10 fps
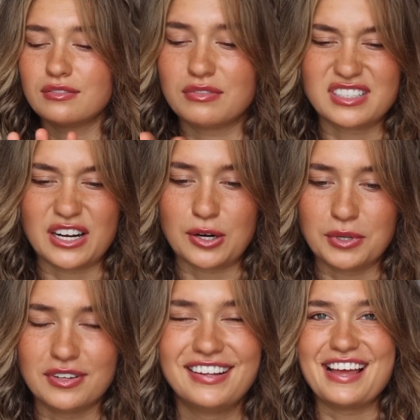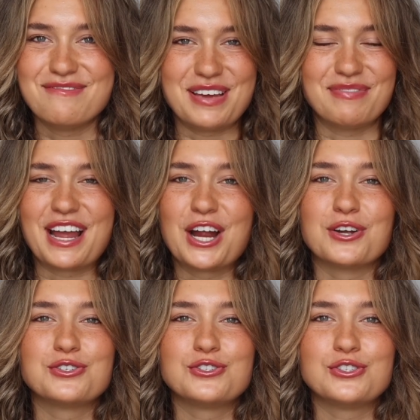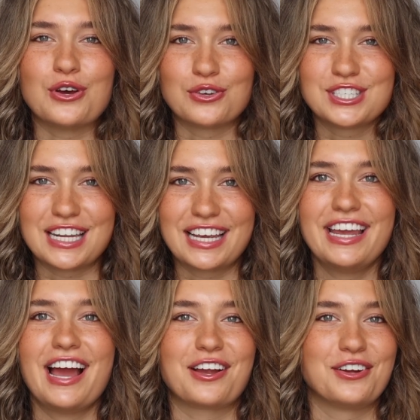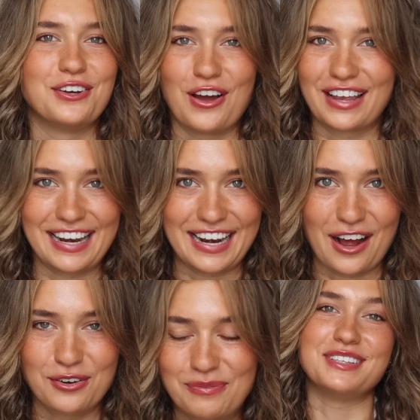terrible. It made my hair so sticky, I could not get it out.